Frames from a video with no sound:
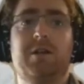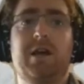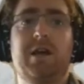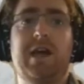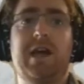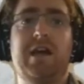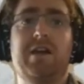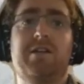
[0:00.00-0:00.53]

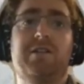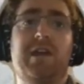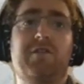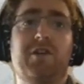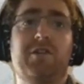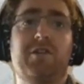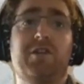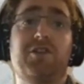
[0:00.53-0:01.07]
And they've
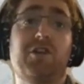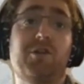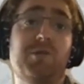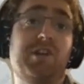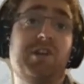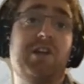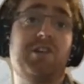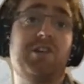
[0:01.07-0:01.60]
got, the
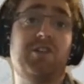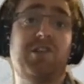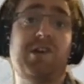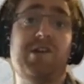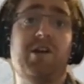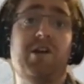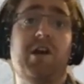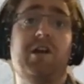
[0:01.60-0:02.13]
documentation's
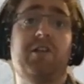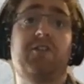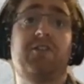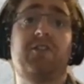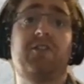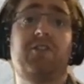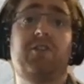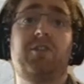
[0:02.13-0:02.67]
very
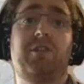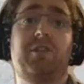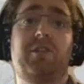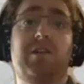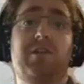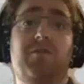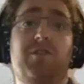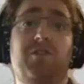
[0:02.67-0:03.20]
nice. They
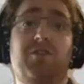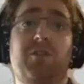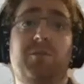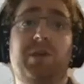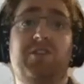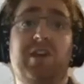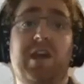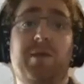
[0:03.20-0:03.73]
give you some
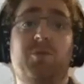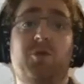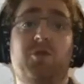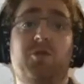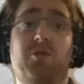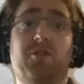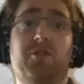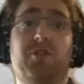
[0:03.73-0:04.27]

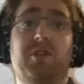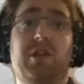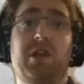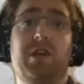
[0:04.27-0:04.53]
examples.